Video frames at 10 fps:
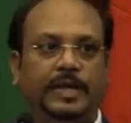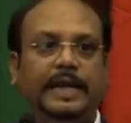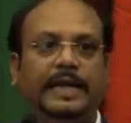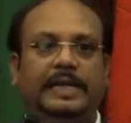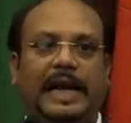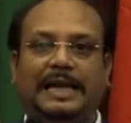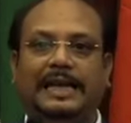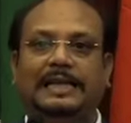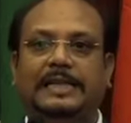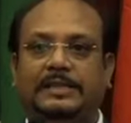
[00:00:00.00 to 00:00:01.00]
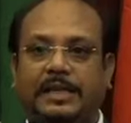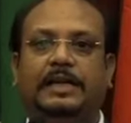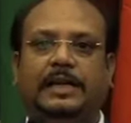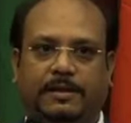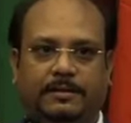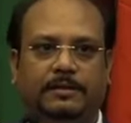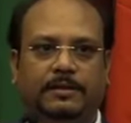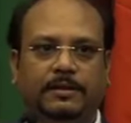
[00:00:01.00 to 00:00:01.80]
we can directly trigger